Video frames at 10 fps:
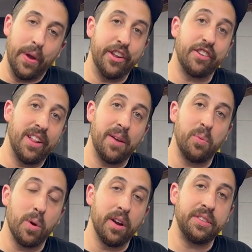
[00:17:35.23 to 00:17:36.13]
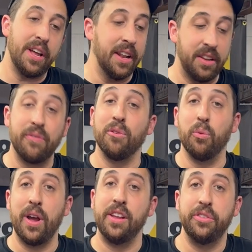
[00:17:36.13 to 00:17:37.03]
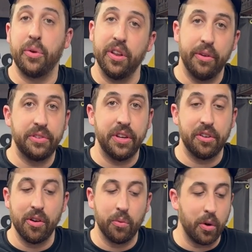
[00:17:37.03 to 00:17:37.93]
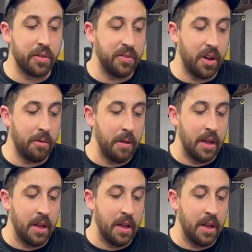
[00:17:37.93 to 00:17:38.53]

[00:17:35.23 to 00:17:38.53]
each clamp works and different ways you can use it in your own workflow.